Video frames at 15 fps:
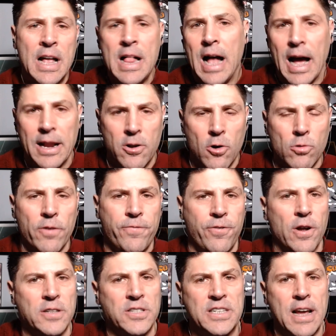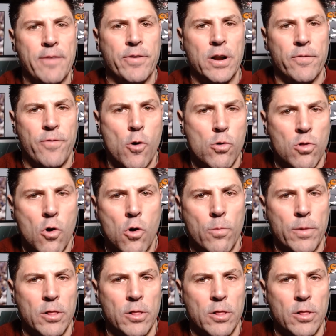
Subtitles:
I know the front seven of Oklahoma